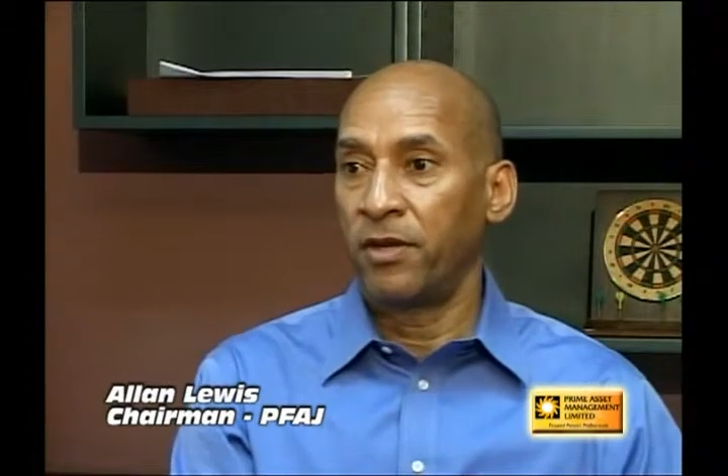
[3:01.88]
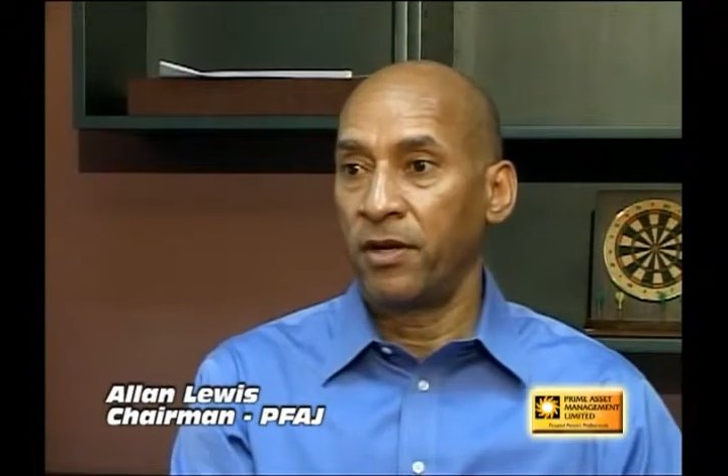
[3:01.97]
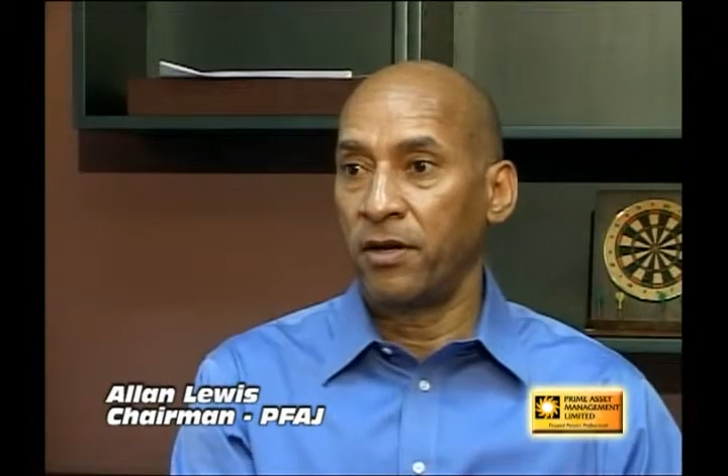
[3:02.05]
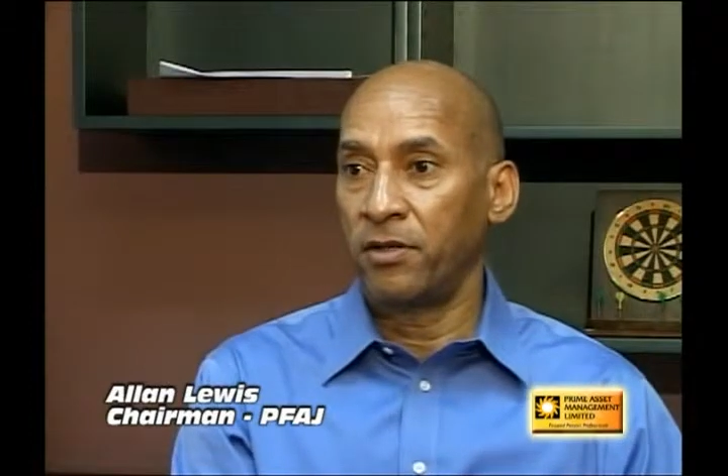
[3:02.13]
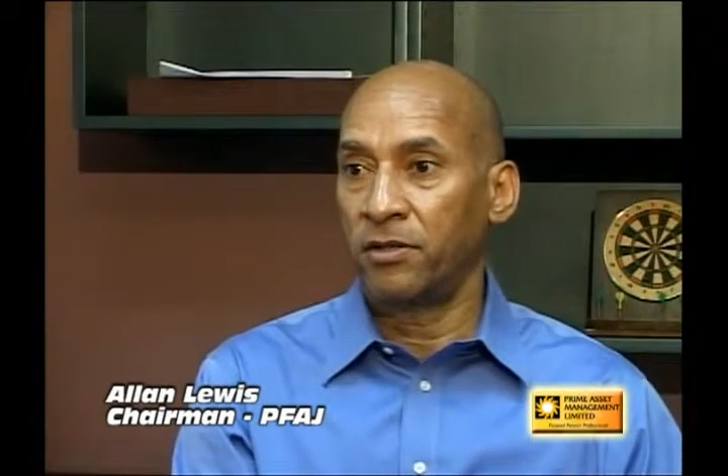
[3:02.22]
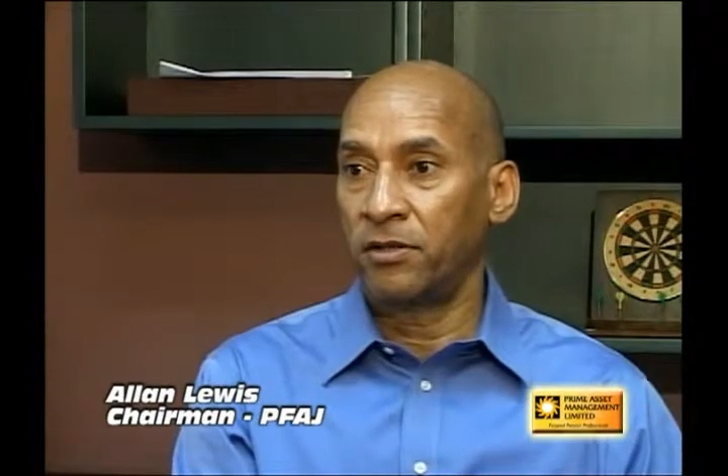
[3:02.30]

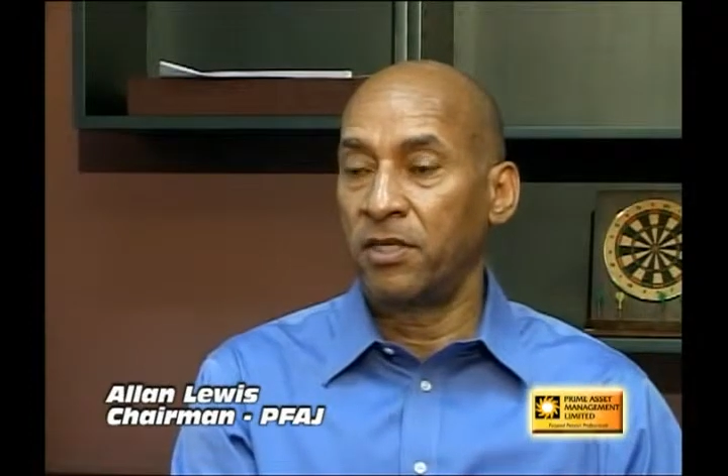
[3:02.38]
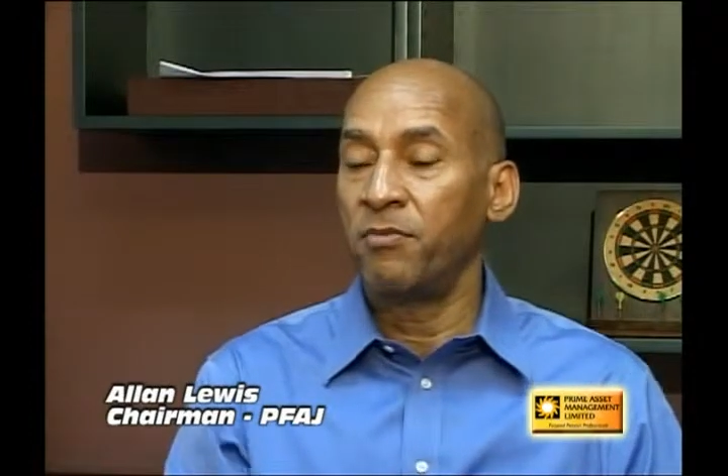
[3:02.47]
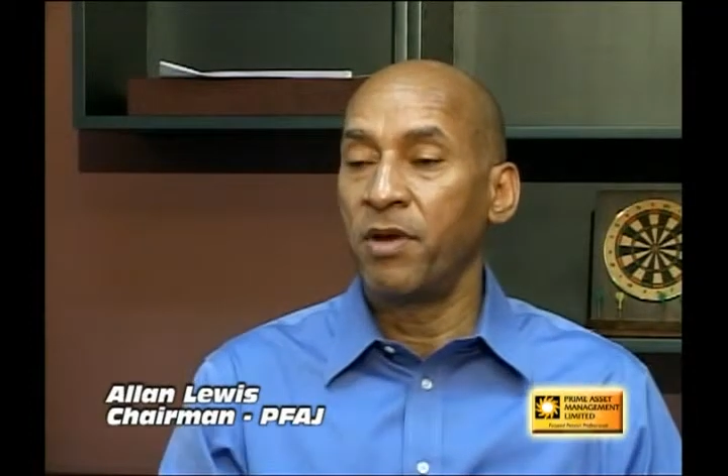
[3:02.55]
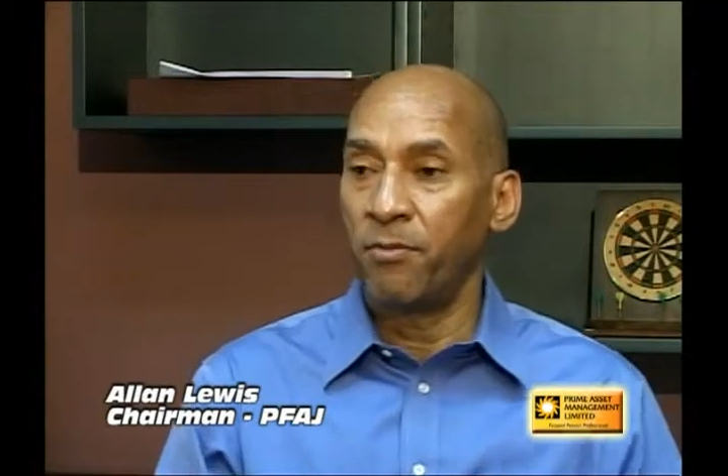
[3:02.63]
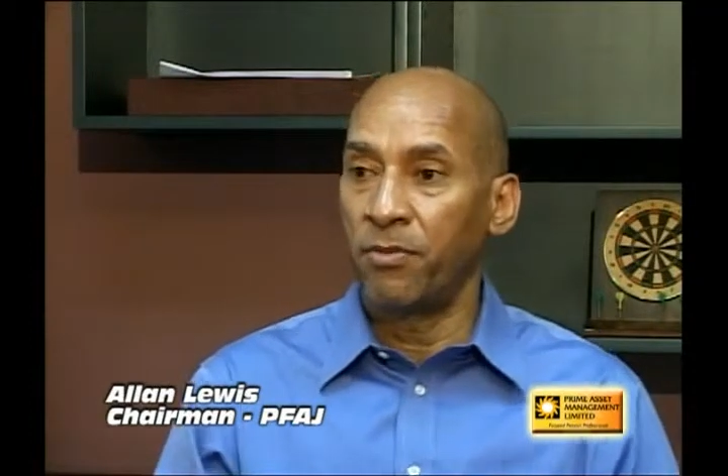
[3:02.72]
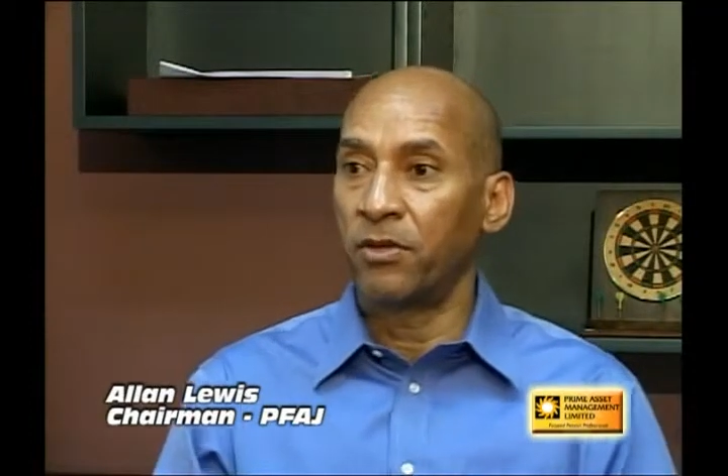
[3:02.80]
their
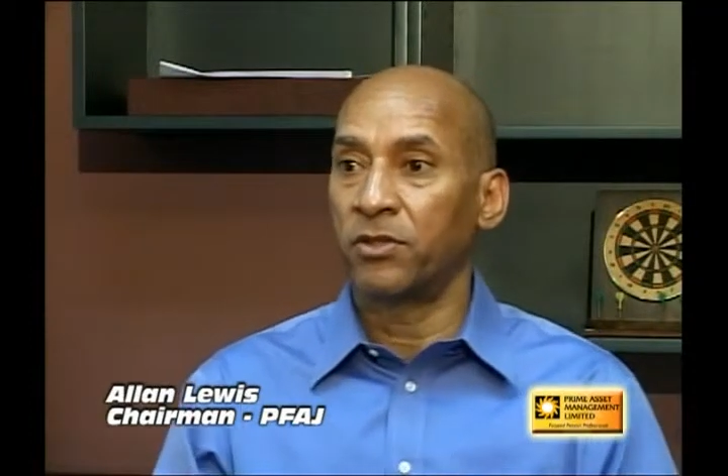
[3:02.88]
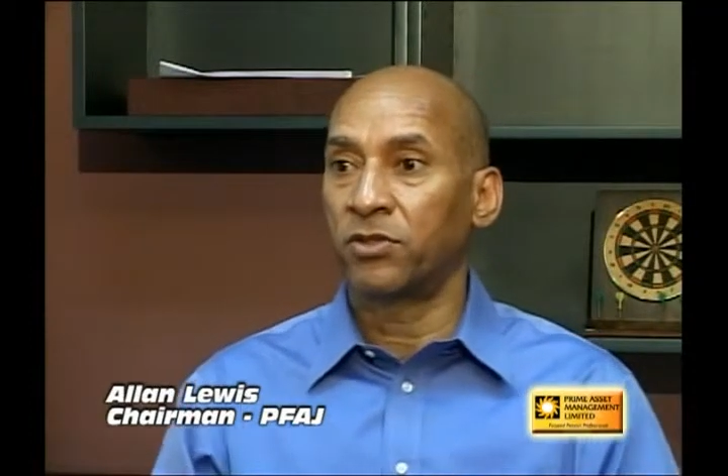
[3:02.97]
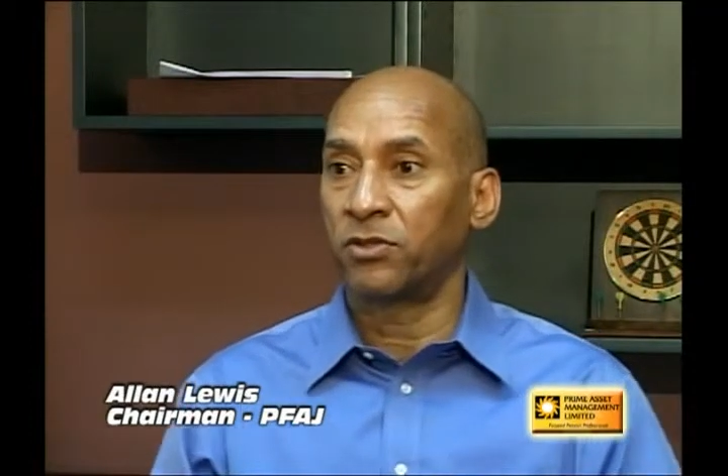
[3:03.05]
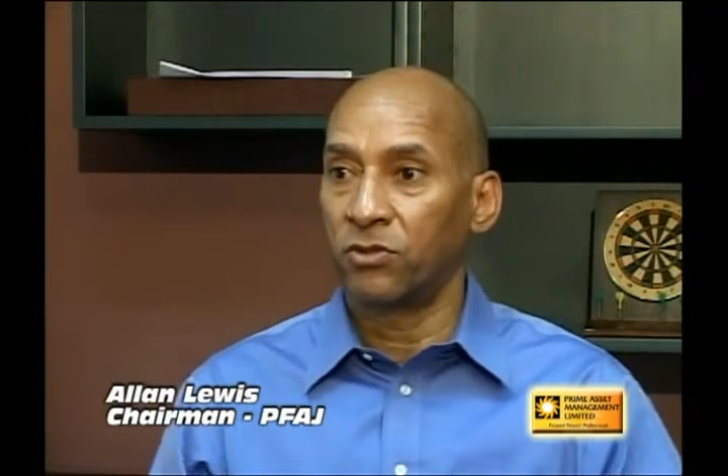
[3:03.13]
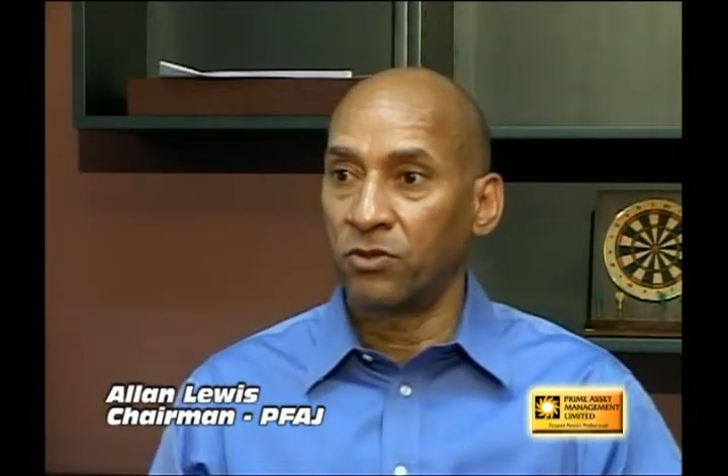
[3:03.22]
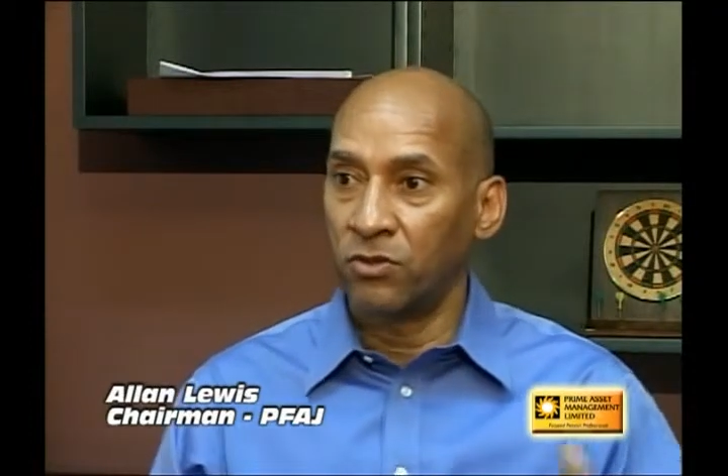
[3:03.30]
team
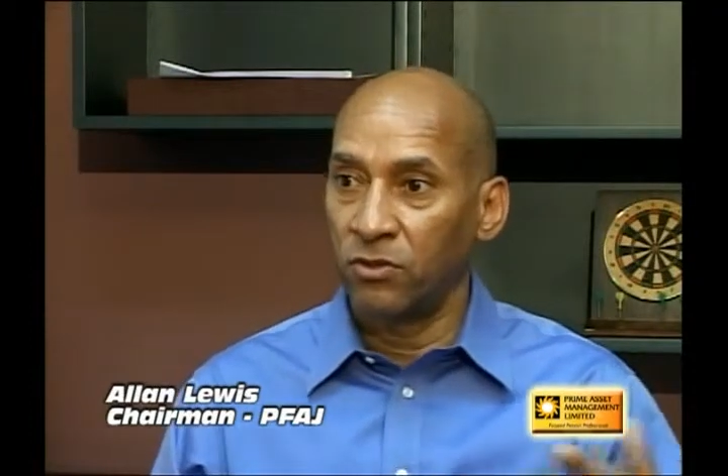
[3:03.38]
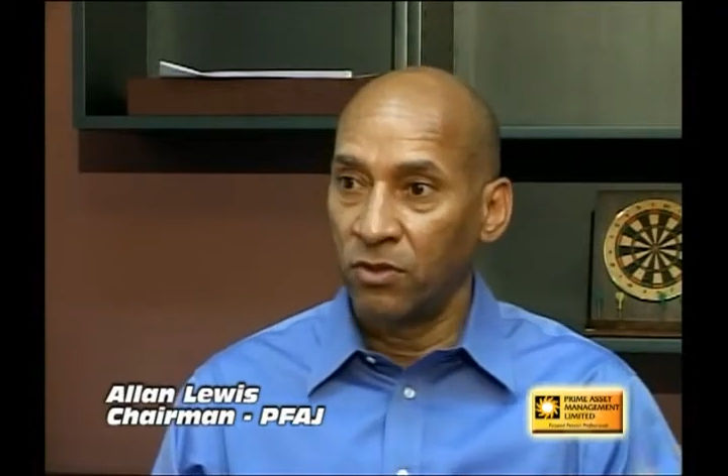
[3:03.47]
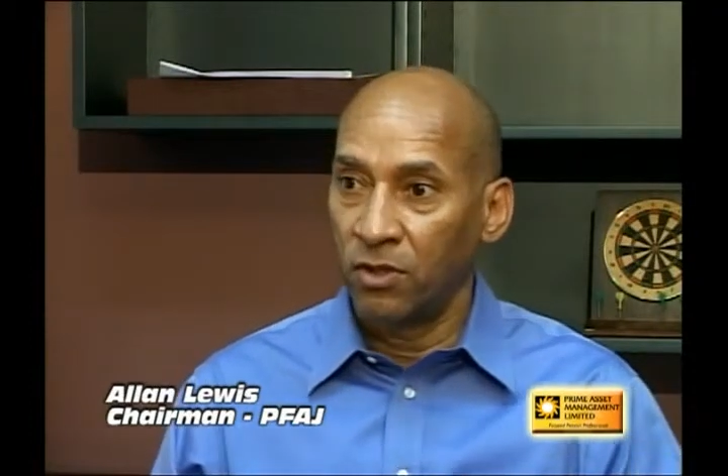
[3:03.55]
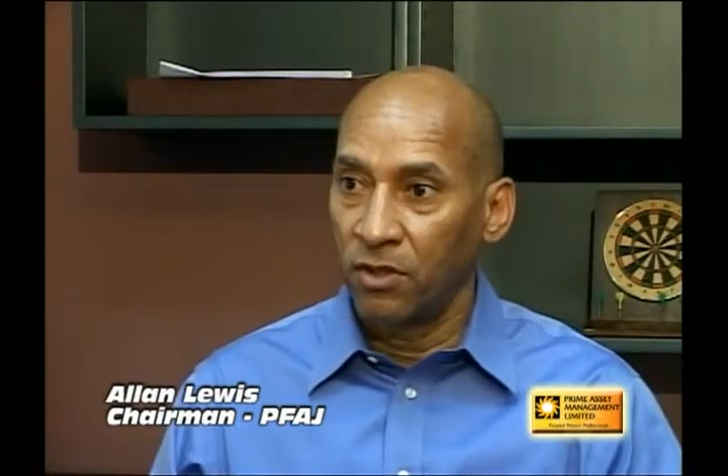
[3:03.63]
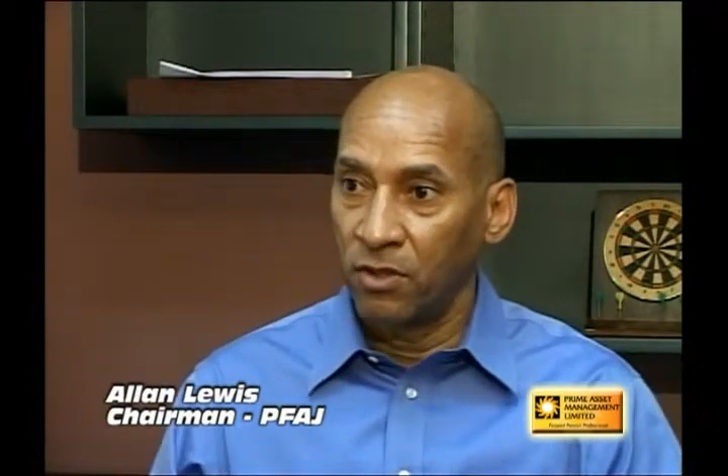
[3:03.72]
members to